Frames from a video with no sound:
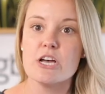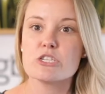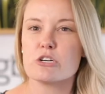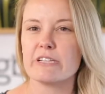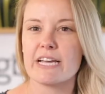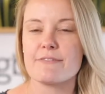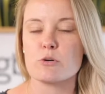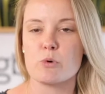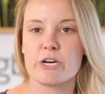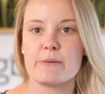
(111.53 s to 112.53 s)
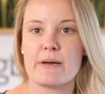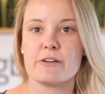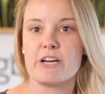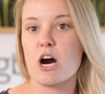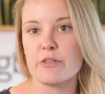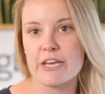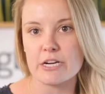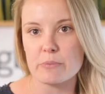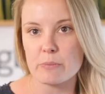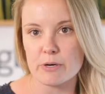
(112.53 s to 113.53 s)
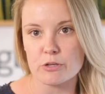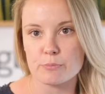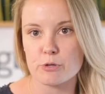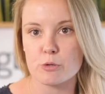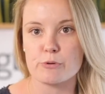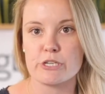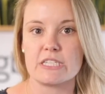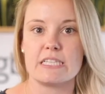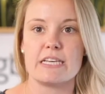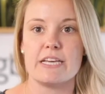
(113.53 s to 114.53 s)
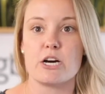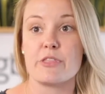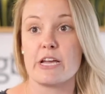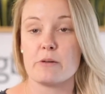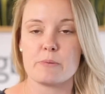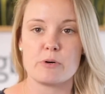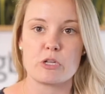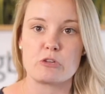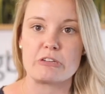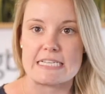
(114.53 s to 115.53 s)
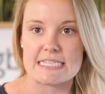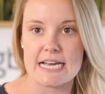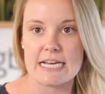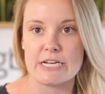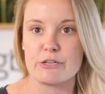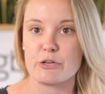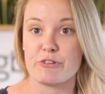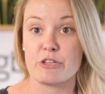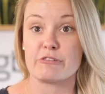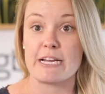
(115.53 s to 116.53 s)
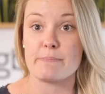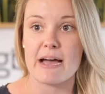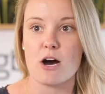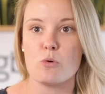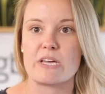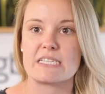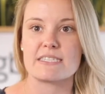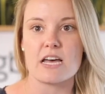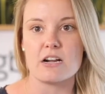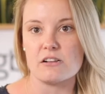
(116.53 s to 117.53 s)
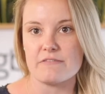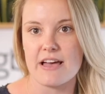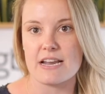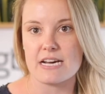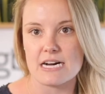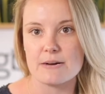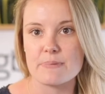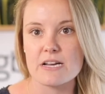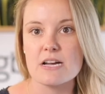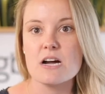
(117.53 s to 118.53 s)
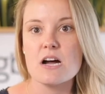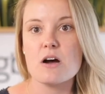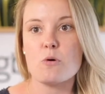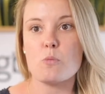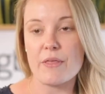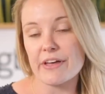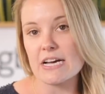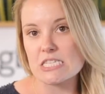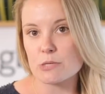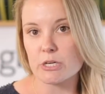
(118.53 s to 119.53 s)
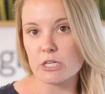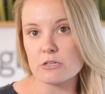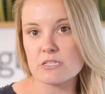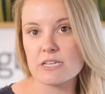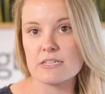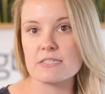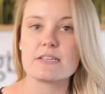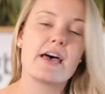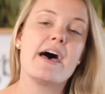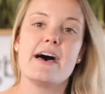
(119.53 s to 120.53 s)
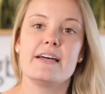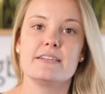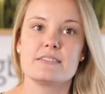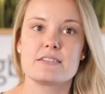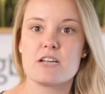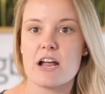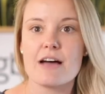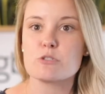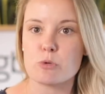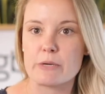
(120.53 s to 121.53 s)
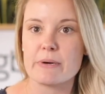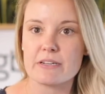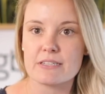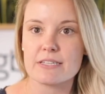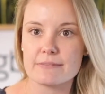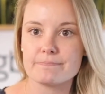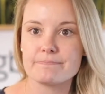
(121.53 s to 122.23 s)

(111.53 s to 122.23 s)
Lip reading: don't really have to worry about, are they going to be billed appropriately? Are they going to be billed on the right day or for the right amount? We can set all of that up when the customer closes and not have to worry about it again.